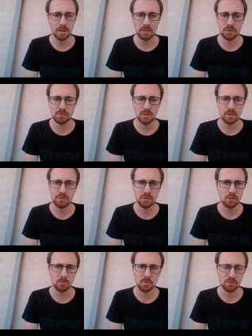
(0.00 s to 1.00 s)
he's very
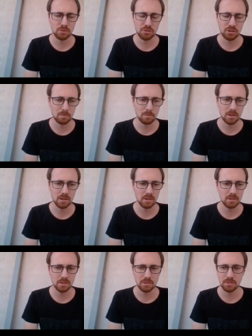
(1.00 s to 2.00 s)
vulnerable for checkmating
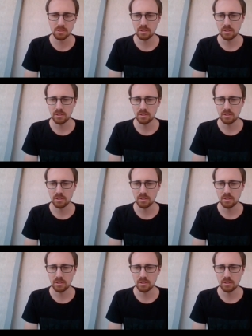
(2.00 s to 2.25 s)
ideas.